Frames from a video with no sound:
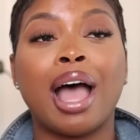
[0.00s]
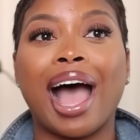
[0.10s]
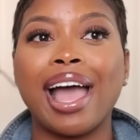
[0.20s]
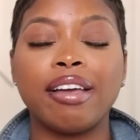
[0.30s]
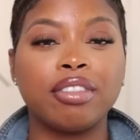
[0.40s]

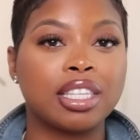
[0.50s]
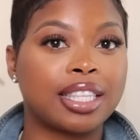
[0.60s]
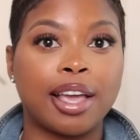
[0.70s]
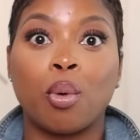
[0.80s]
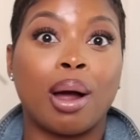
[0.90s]
I have this
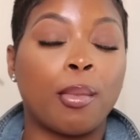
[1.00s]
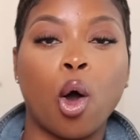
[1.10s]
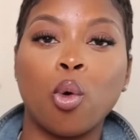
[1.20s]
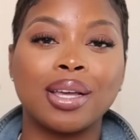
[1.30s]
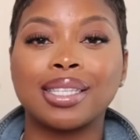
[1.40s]
thing where I'm
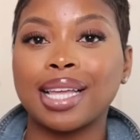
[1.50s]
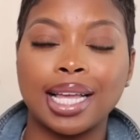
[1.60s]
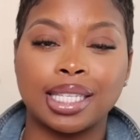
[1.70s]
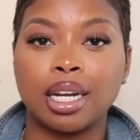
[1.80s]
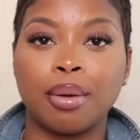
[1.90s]
always
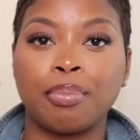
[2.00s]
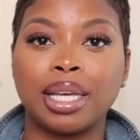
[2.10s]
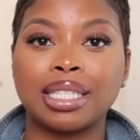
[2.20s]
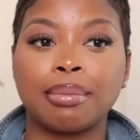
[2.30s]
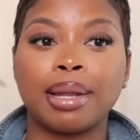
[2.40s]
sizing up
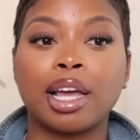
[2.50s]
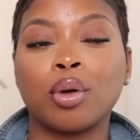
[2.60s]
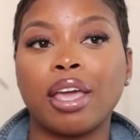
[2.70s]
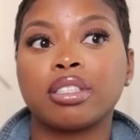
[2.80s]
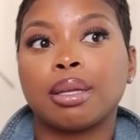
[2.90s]
because I'm like,
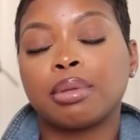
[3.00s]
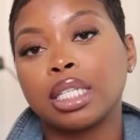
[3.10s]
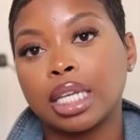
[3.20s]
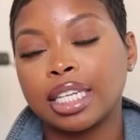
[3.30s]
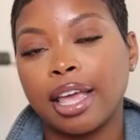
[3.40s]
okay, if something
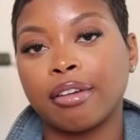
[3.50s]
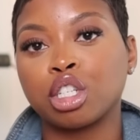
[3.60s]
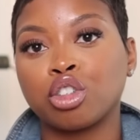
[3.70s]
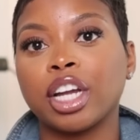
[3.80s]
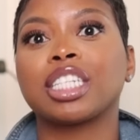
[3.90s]
doesn't have
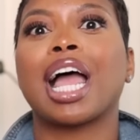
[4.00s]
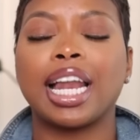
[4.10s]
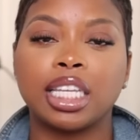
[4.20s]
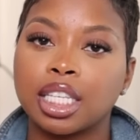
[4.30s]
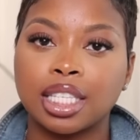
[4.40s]
stretch, I
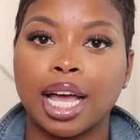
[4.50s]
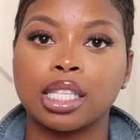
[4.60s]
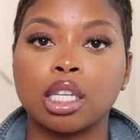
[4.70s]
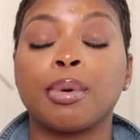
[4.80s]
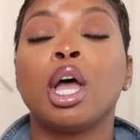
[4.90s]
need to
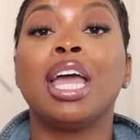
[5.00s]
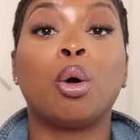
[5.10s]
size up.